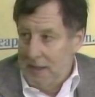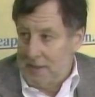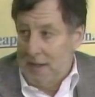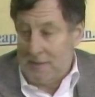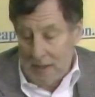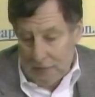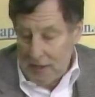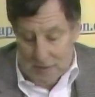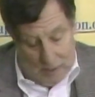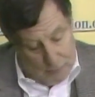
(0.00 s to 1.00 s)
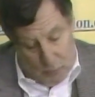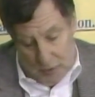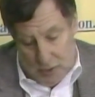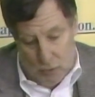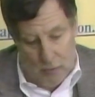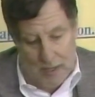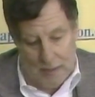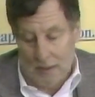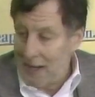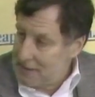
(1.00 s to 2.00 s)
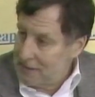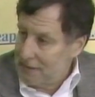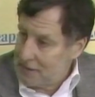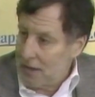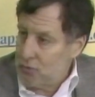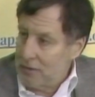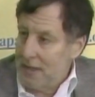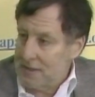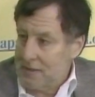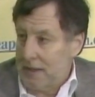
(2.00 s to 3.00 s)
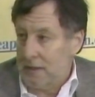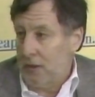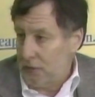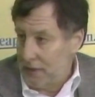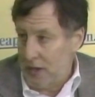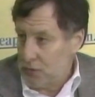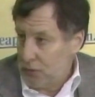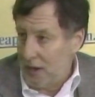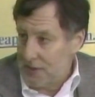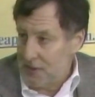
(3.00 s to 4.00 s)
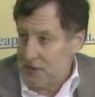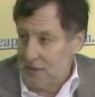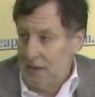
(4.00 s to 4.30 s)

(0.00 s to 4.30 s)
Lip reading: It's not a pretty story, and the last thing this country needs is yet another financial crisis.